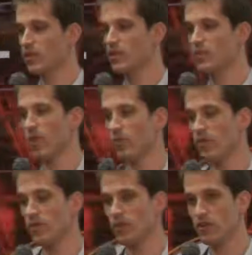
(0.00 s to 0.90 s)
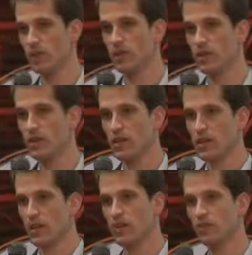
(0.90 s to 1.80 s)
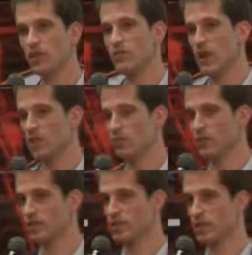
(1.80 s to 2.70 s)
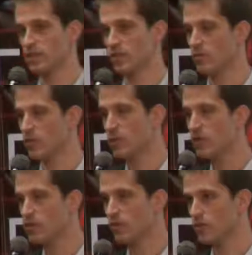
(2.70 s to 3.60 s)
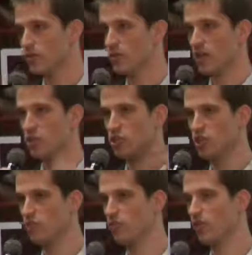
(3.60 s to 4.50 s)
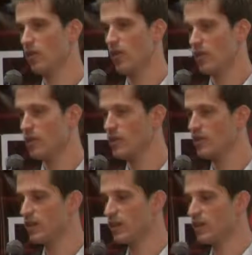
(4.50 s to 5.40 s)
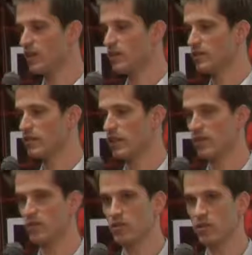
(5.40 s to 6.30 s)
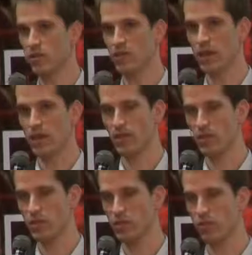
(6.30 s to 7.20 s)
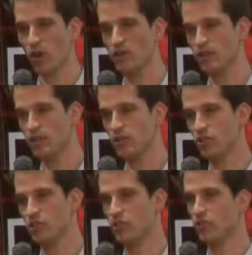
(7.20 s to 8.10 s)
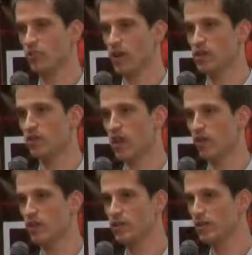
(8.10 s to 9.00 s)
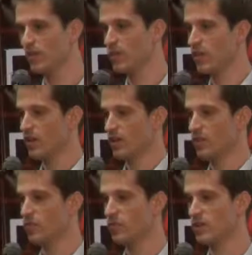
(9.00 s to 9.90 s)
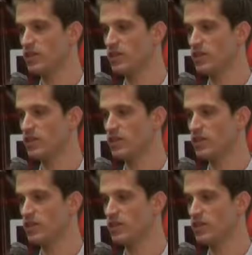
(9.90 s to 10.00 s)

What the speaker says: The Department of Energy energy management system ethos, its general thinking is that these processes should be transparent, they should be